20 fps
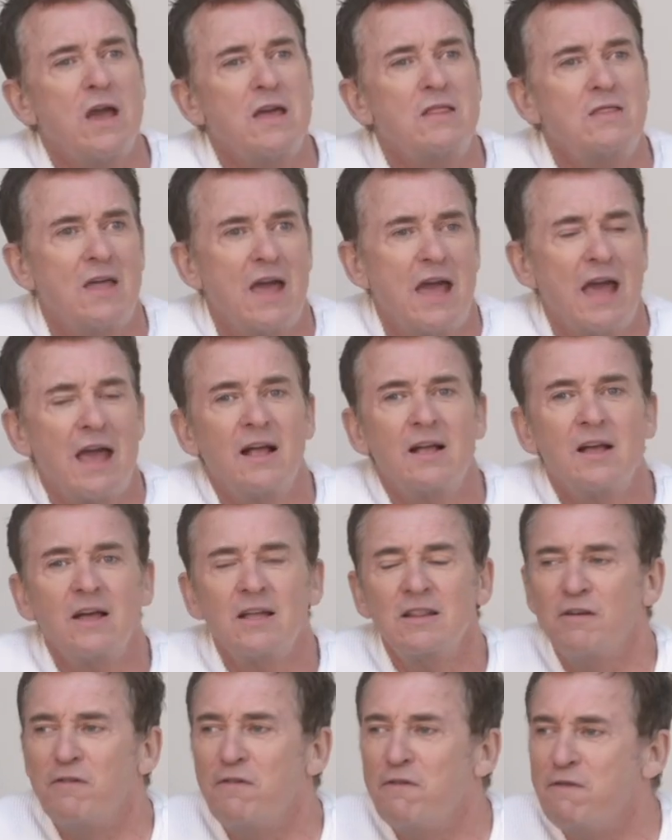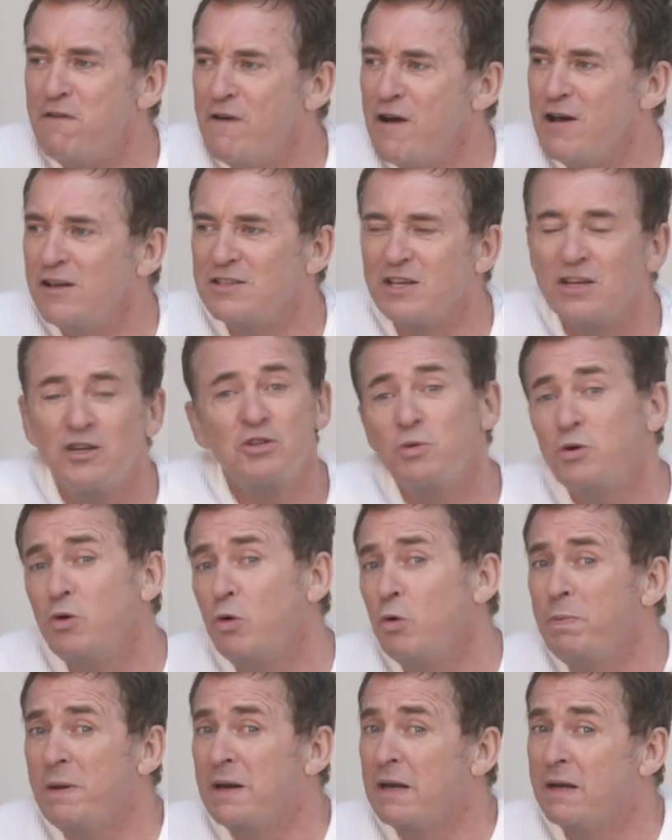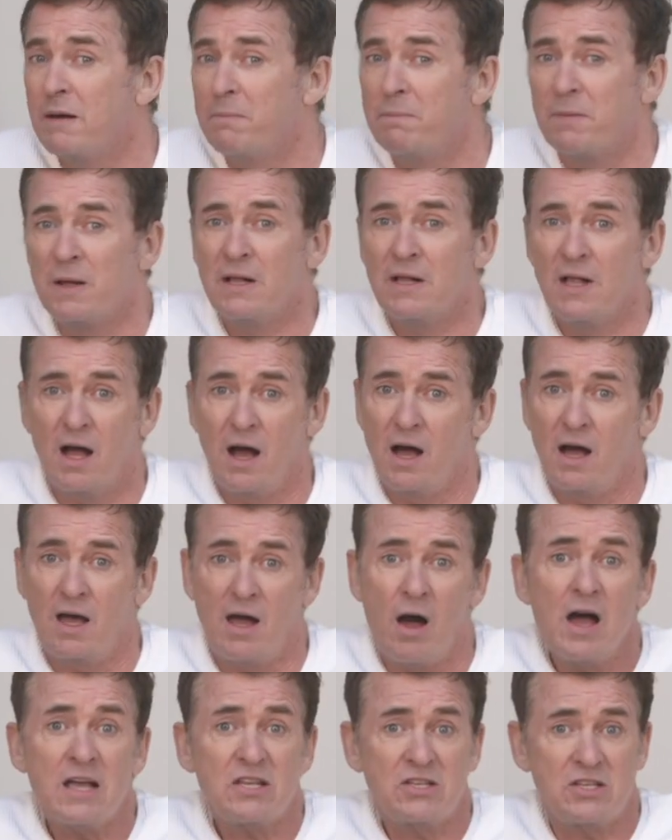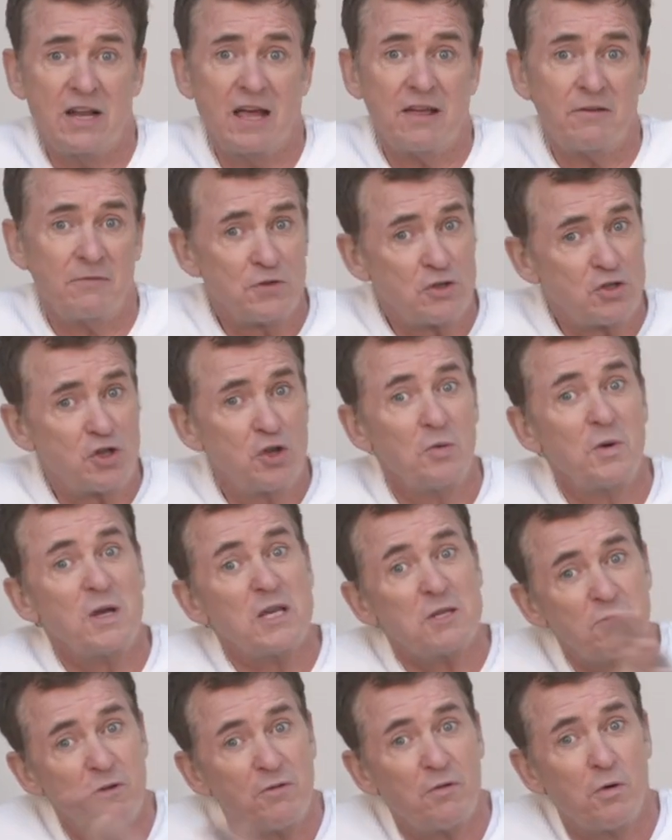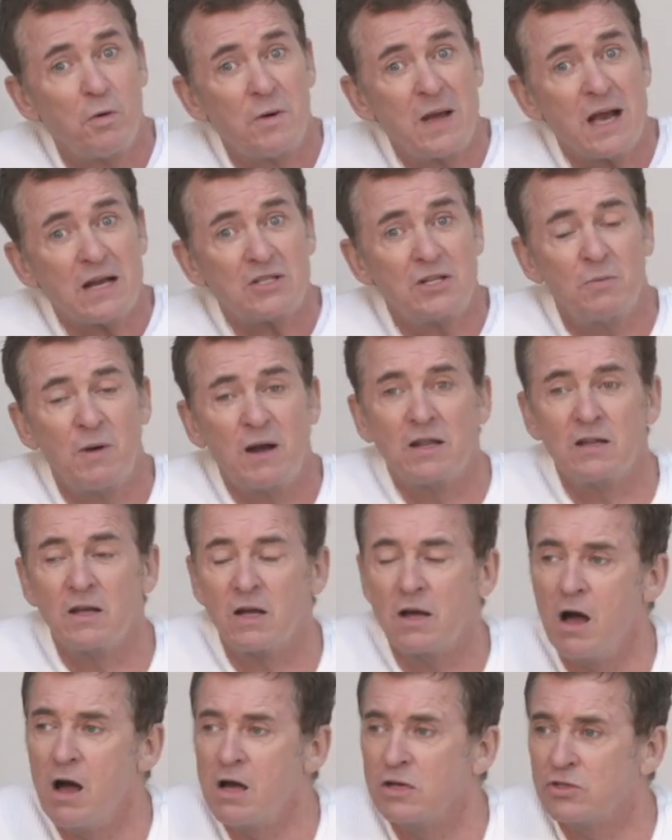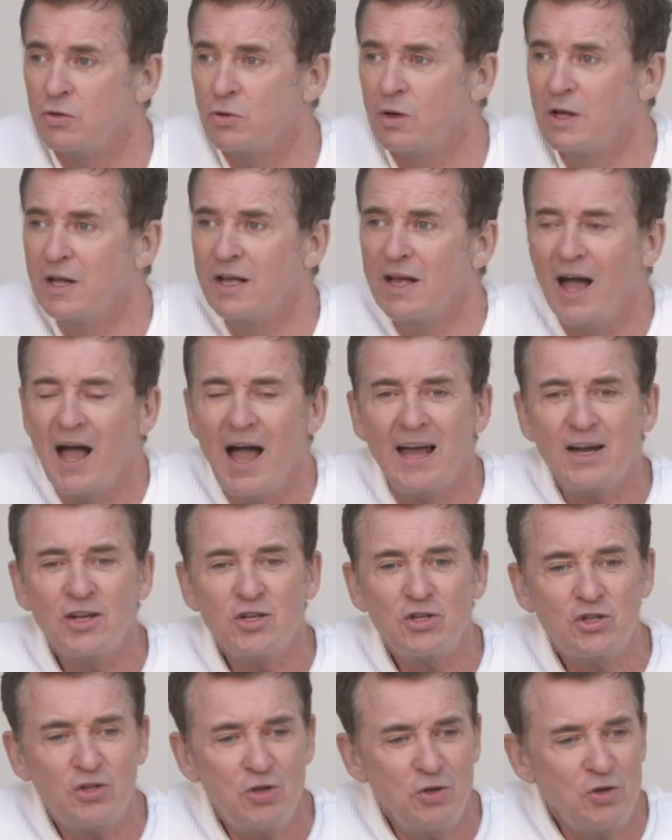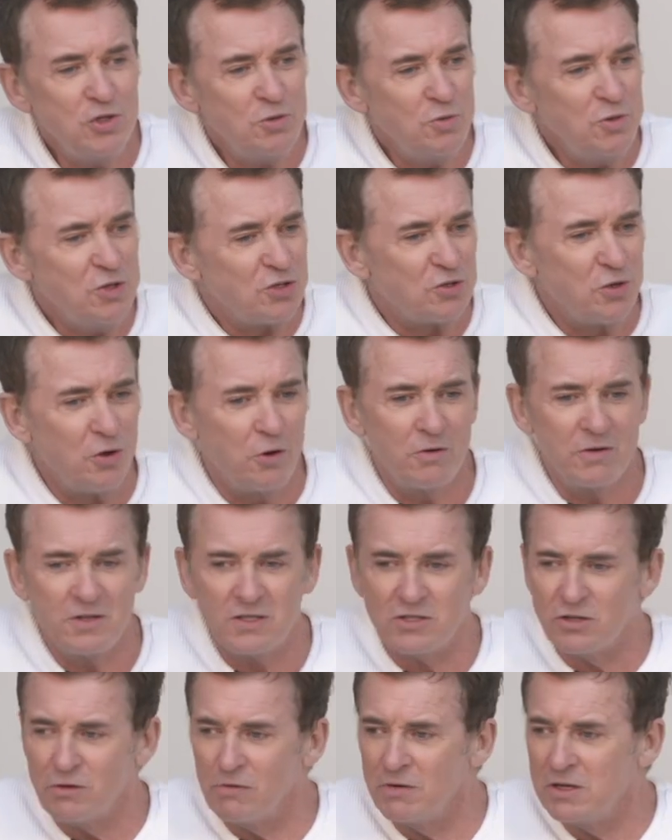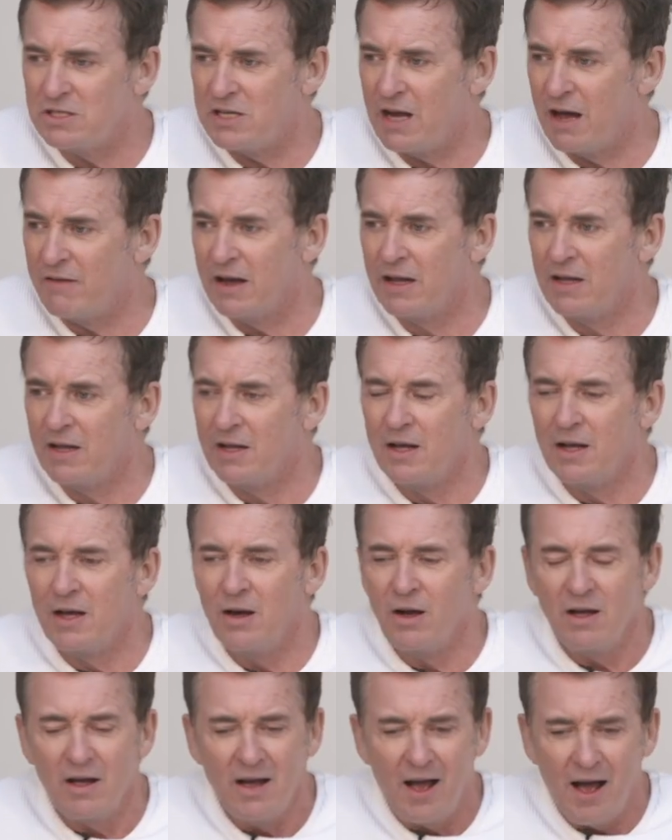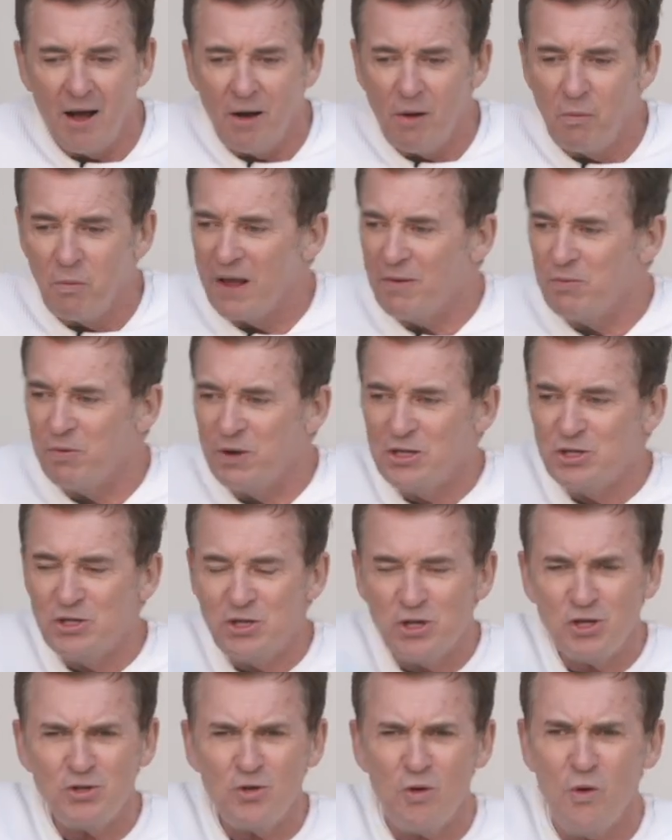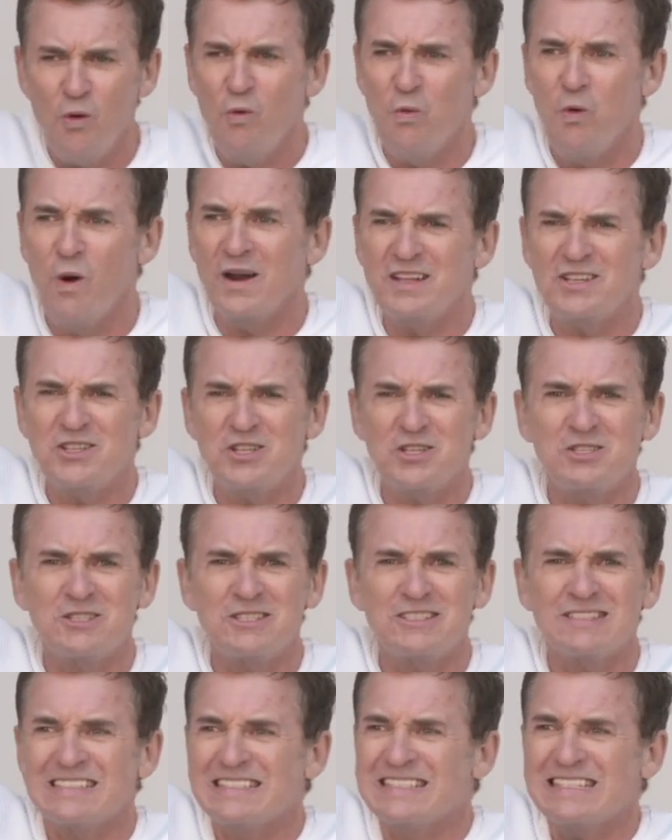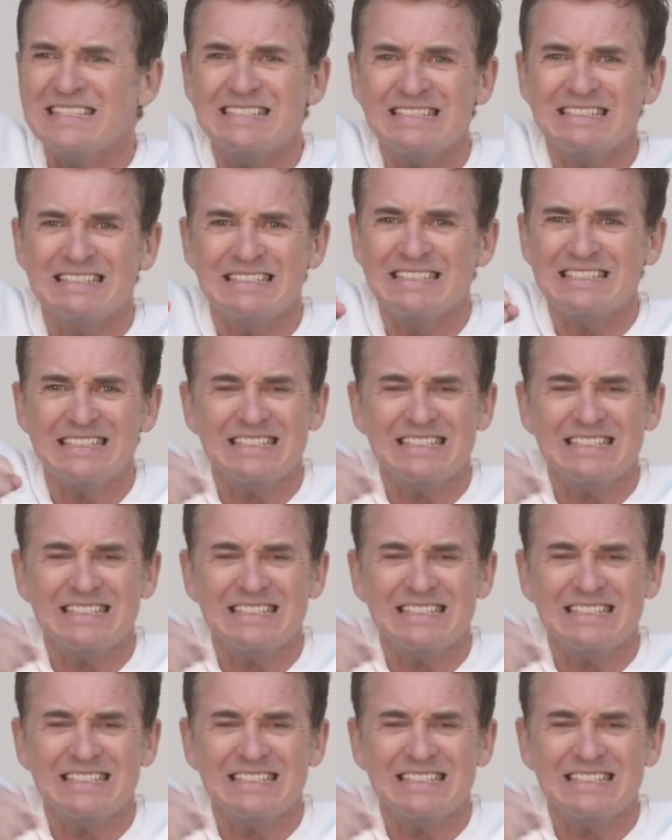in there, the first thing, because we'd all been in the uh, isolating for two weeks before we actually went in the castle. And as soon as we saw, saw each other, we we just all wanted to just get into, uh,